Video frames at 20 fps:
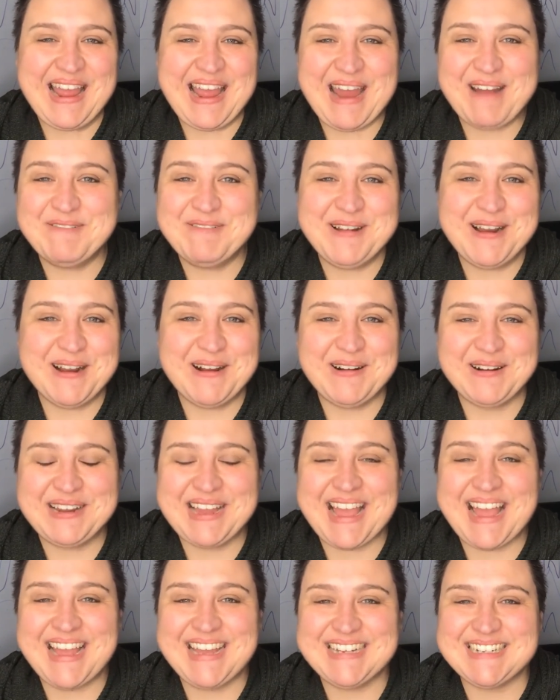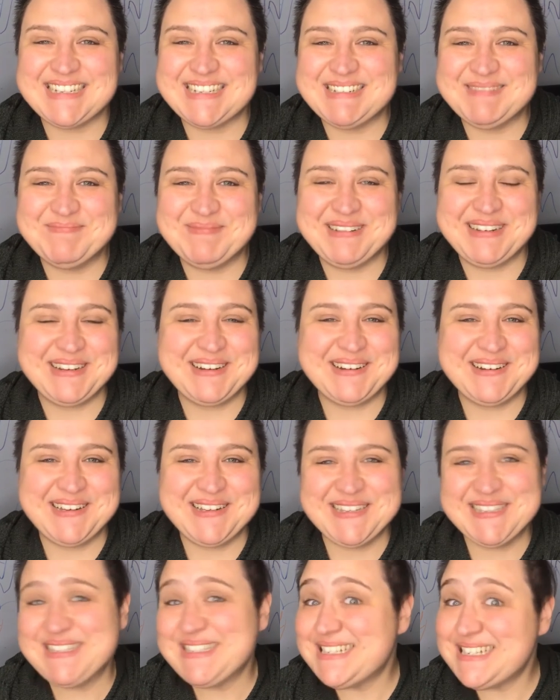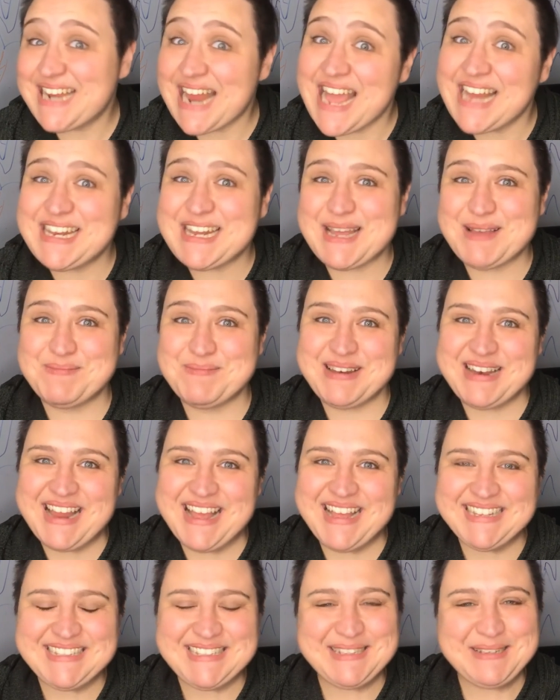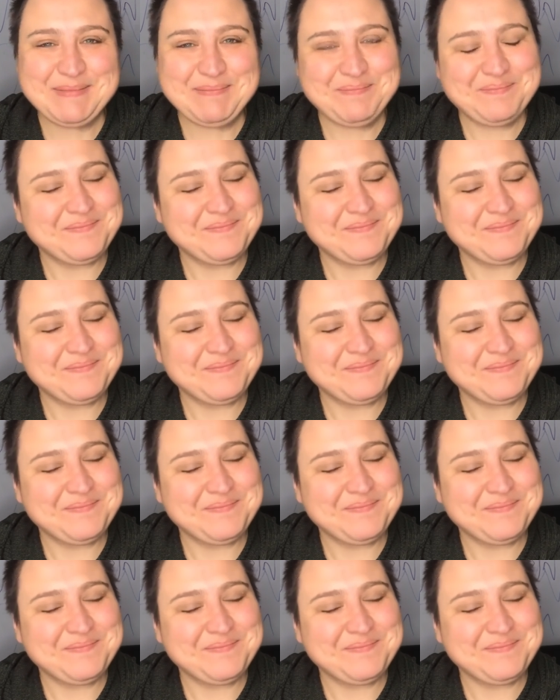every occasion, because shared happiness